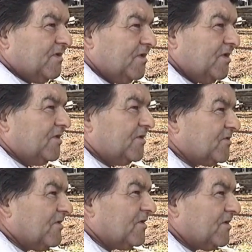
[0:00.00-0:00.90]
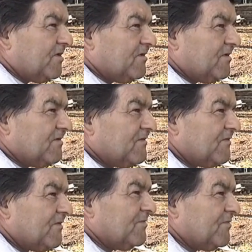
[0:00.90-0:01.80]
healing tonic
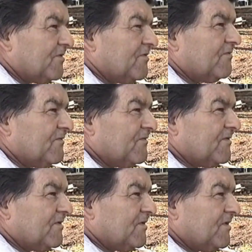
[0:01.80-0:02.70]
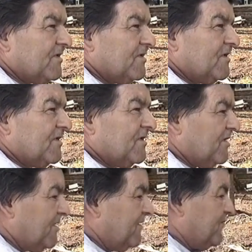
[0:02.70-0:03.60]
for himself.
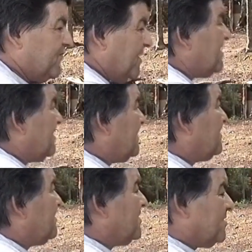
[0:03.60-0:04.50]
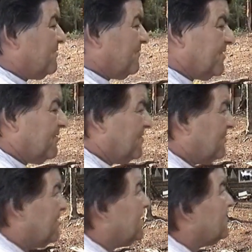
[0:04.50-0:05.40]
I've tried it. It tastes very
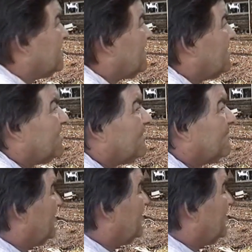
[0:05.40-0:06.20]
good, but I drink a lot of